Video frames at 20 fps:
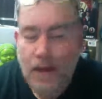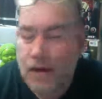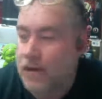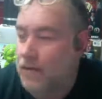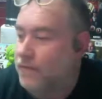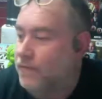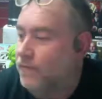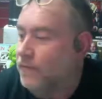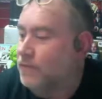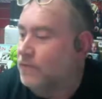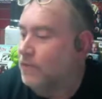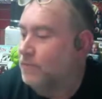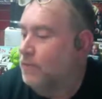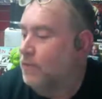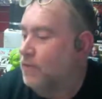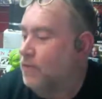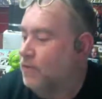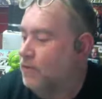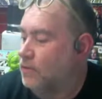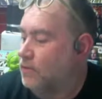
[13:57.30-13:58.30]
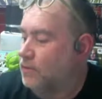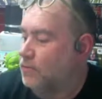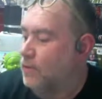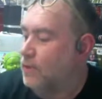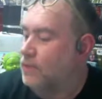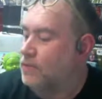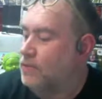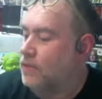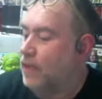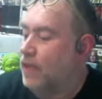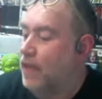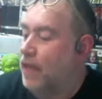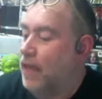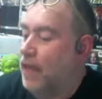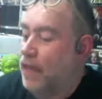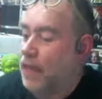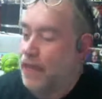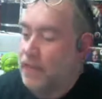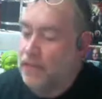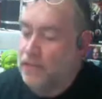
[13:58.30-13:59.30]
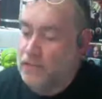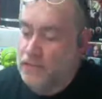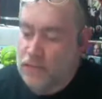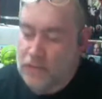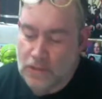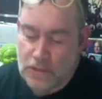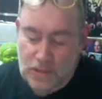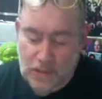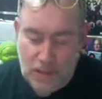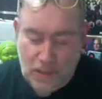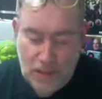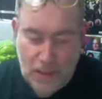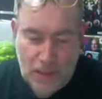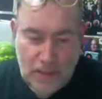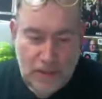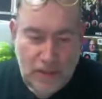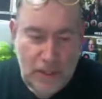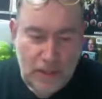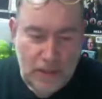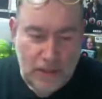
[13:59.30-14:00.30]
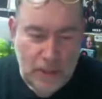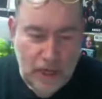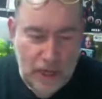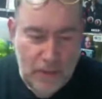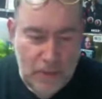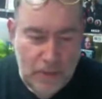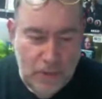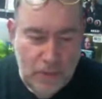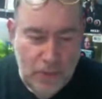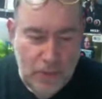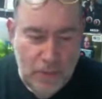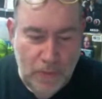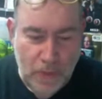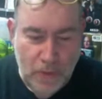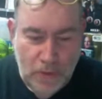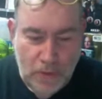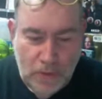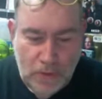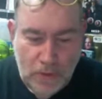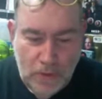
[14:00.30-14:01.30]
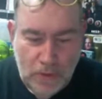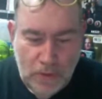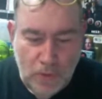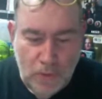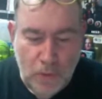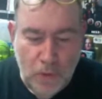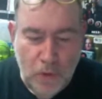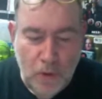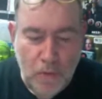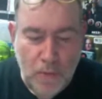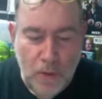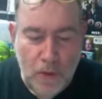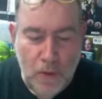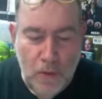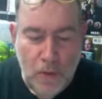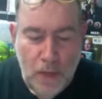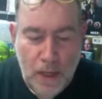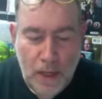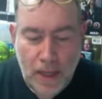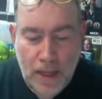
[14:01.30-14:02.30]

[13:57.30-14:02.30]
All right, folks, I'm talking too much. Hey, this is it's got the timing strip on it, so it's a promo.